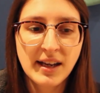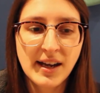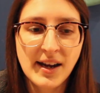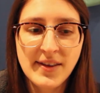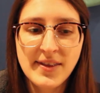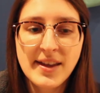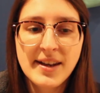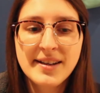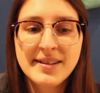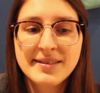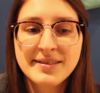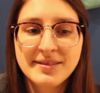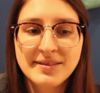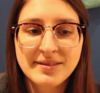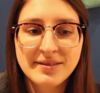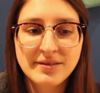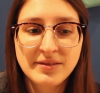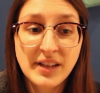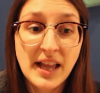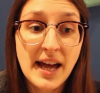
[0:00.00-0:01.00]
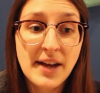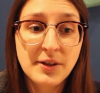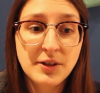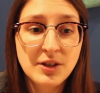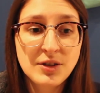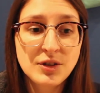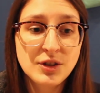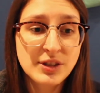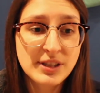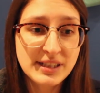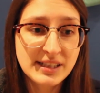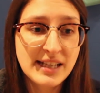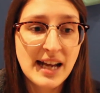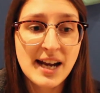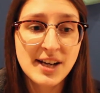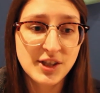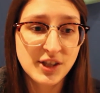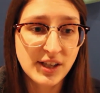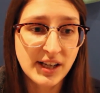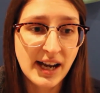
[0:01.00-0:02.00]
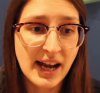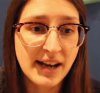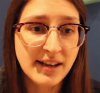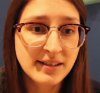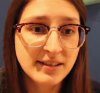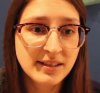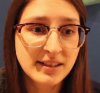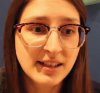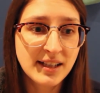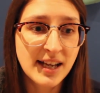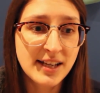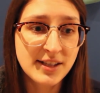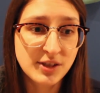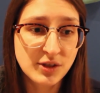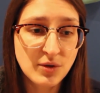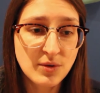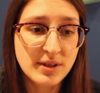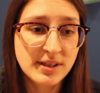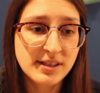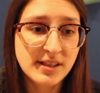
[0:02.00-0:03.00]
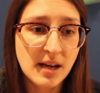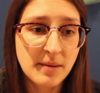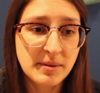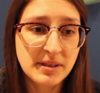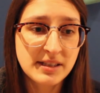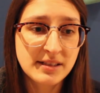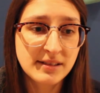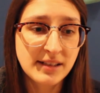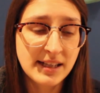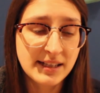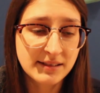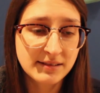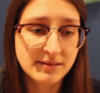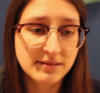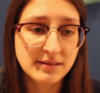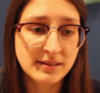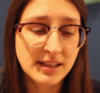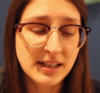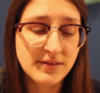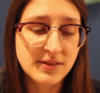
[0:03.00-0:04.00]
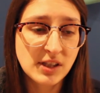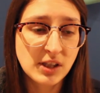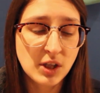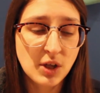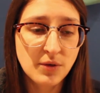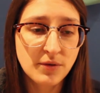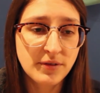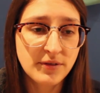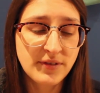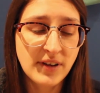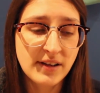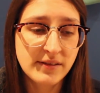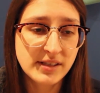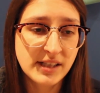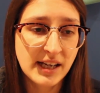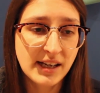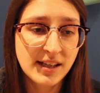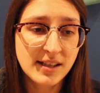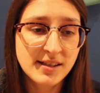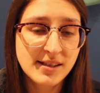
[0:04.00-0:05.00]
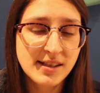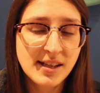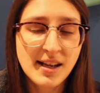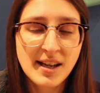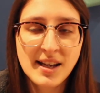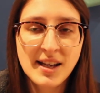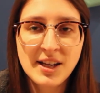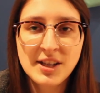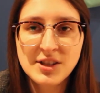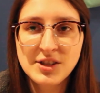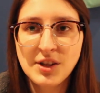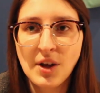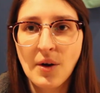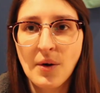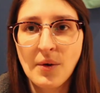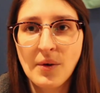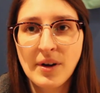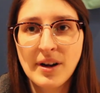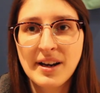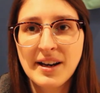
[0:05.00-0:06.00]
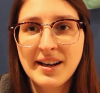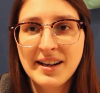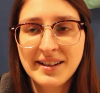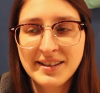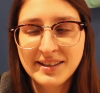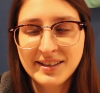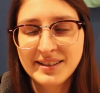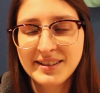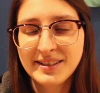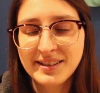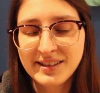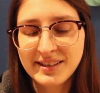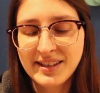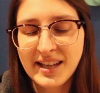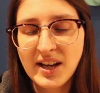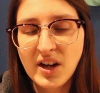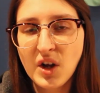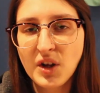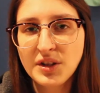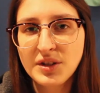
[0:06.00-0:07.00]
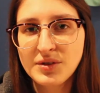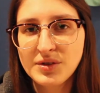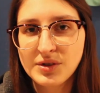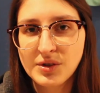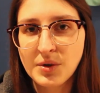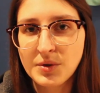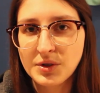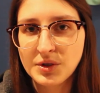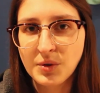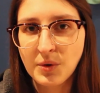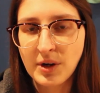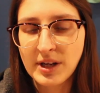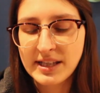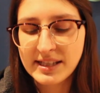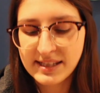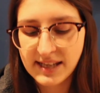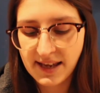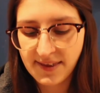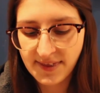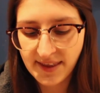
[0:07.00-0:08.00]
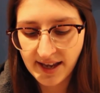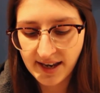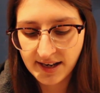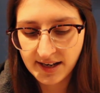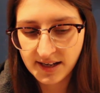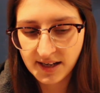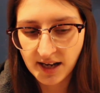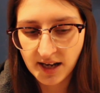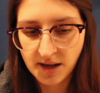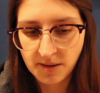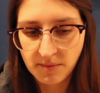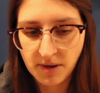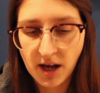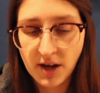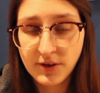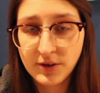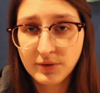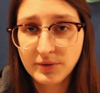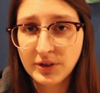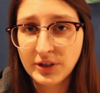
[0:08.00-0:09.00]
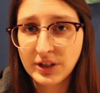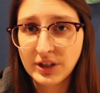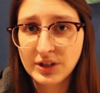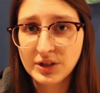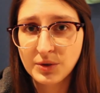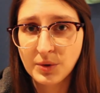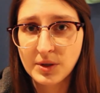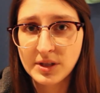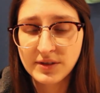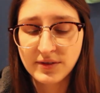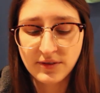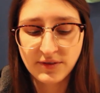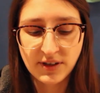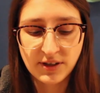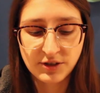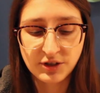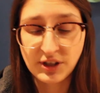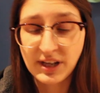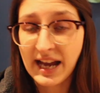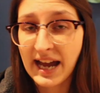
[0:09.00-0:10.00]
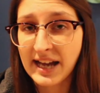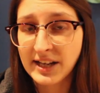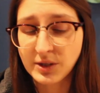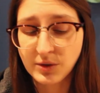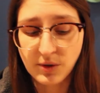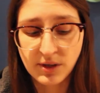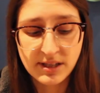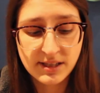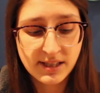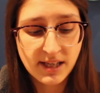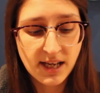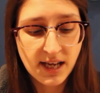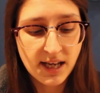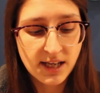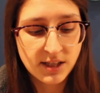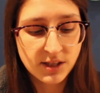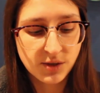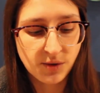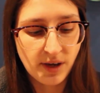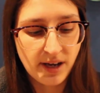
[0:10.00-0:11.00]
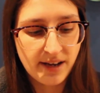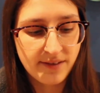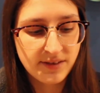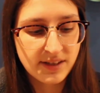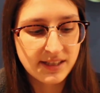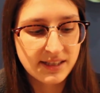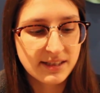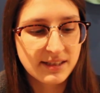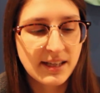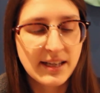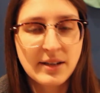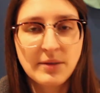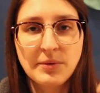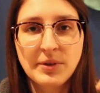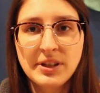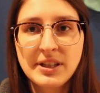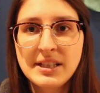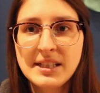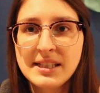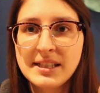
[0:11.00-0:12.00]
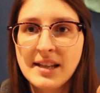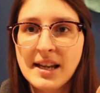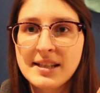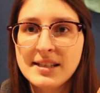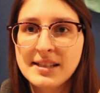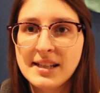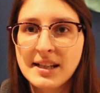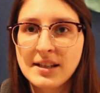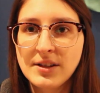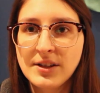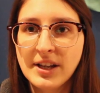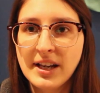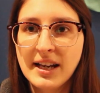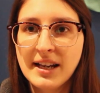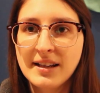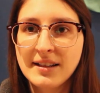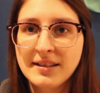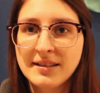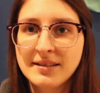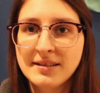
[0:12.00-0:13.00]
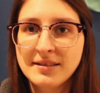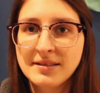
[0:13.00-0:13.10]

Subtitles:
and then Vlad will usually stash it again as soon as Simon like leaves it alone for 5 seconds. So they all use those toys, and then other really good toys for ferrets are cat toys. So I have this like really disgusting looking